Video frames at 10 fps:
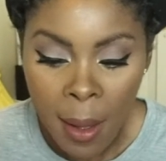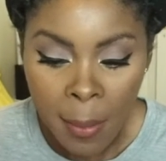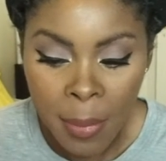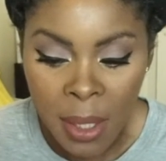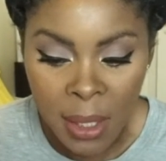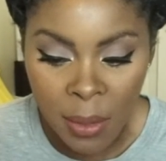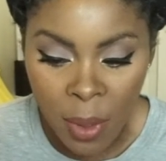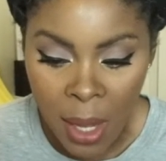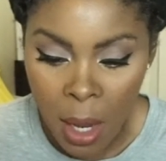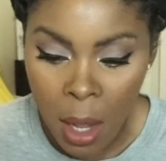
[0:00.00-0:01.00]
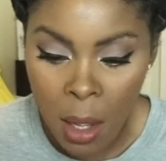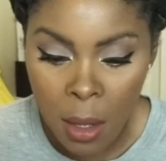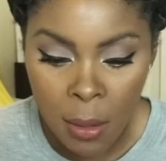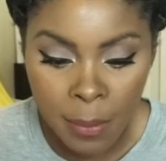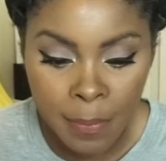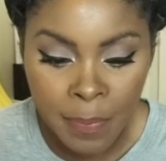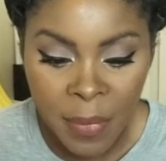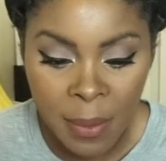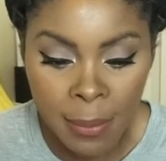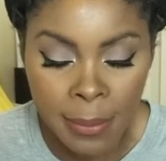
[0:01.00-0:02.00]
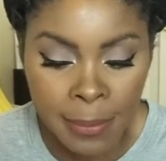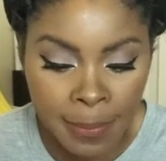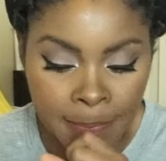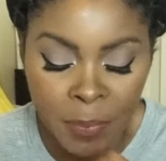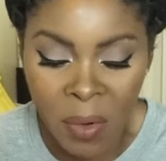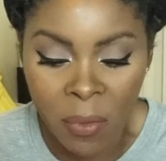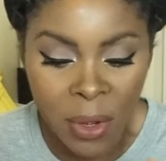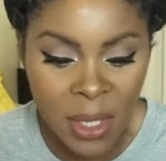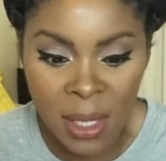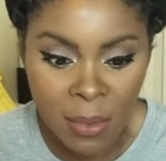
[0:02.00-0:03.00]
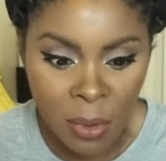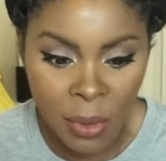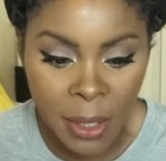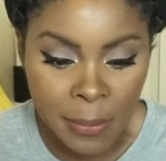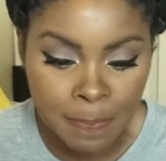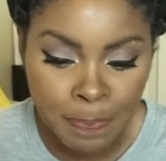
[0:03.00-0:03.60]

But anyway, my voice keeps going out.